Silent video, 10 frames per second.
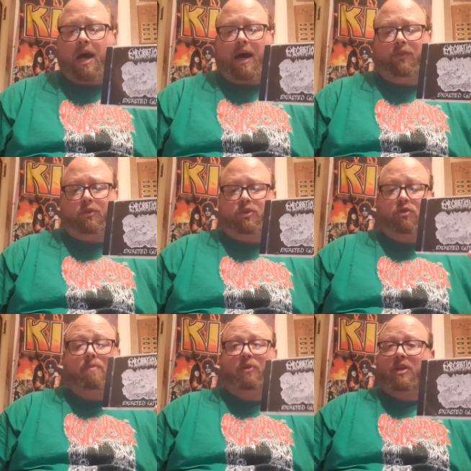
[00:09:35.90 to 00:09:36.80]
Uh, the
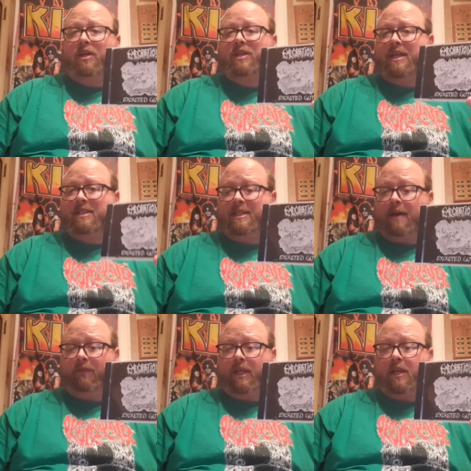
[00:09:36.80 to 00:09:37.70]
drum production has
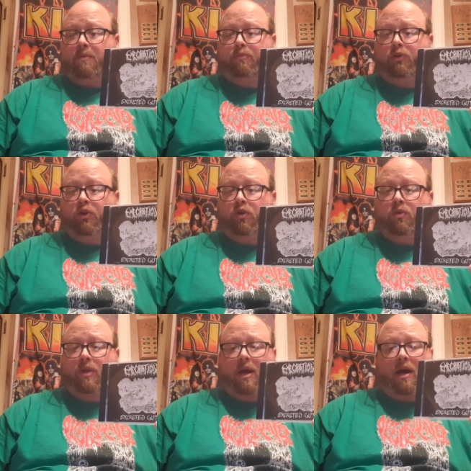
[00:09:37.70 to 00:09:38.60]
definitely
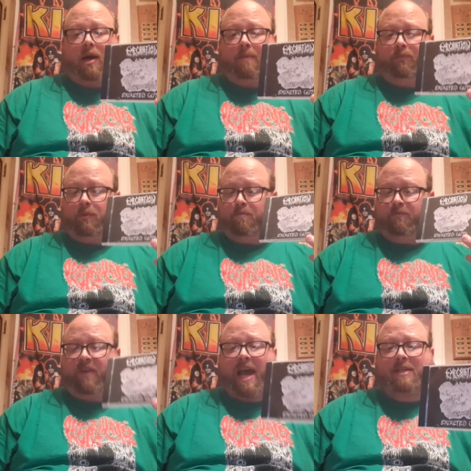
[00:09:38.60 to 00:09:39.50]
improved. Um,
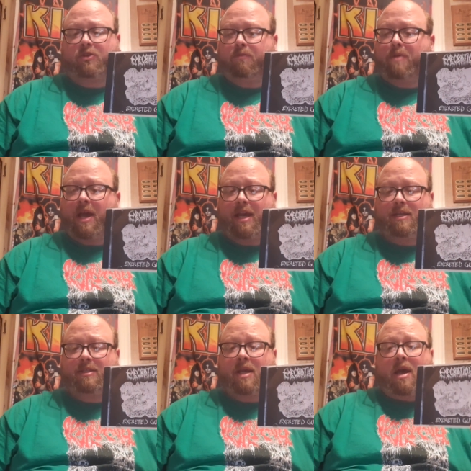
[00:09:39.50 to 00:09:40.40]
faster
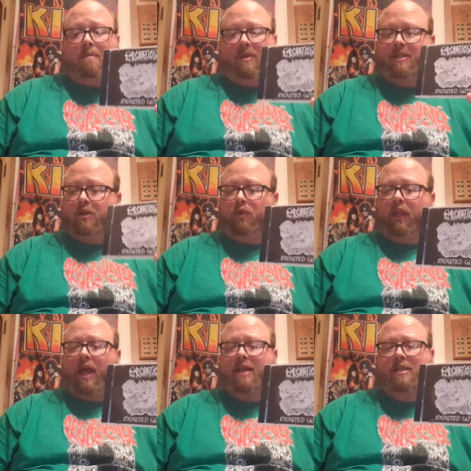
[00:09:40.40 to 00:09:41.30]
paced, but still with
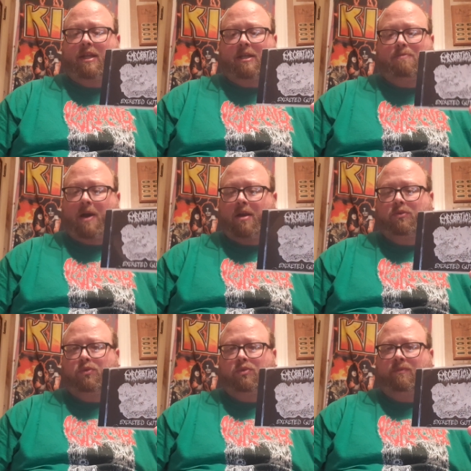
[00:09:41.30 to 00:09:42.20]
lots of nice
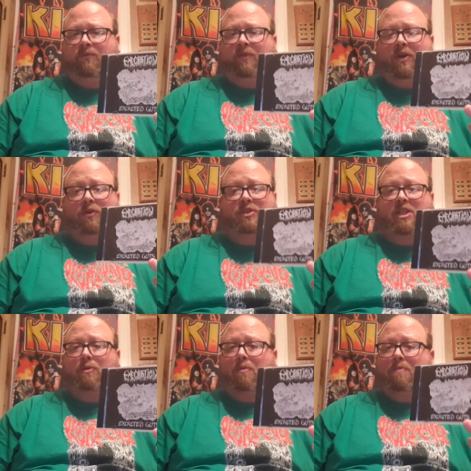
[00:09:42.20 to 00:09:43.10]
pattern rolls and fills,
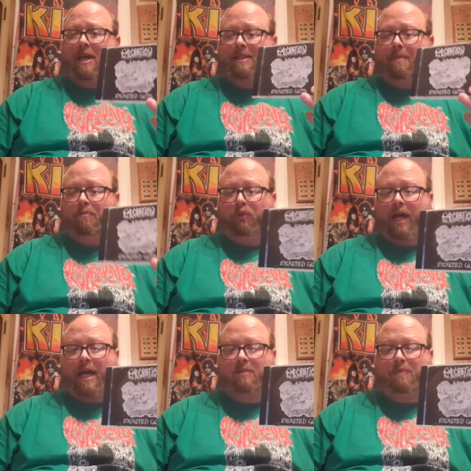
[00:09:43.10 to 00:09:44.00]
double bass and
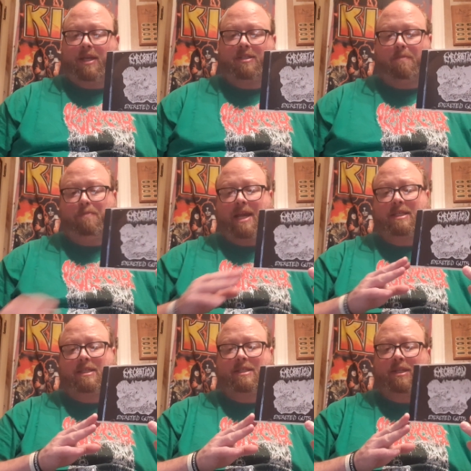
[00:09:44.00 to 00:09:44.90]
blast beats. The
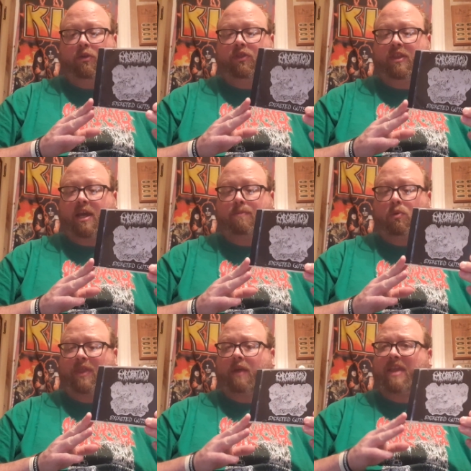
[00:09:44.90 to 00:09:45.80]
bass is still thick, but
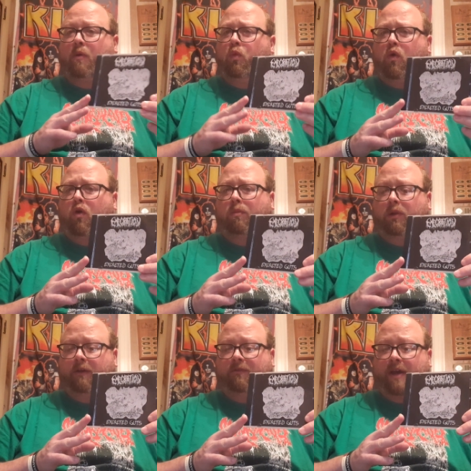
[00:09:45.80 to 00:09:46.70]
without that
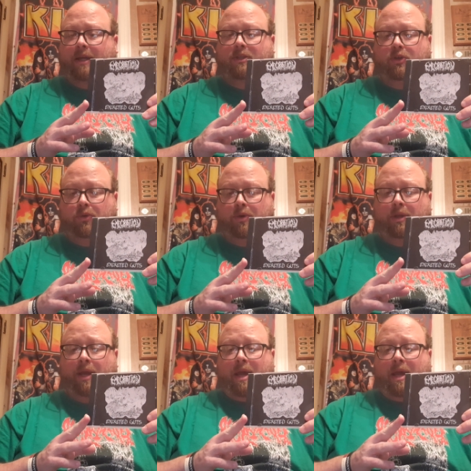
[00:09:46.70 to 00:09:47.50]
warble effect to it,